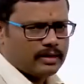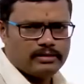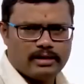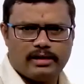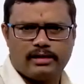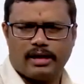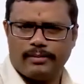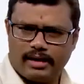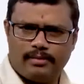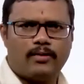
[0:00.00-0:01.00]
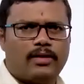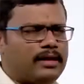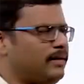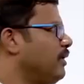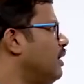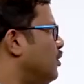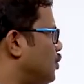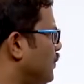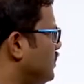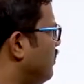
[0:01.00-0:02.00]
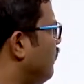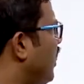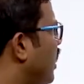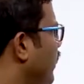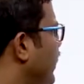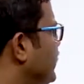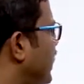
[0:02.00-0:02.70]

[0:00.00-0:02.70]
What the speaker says: the chemical bonding. So, which of the following is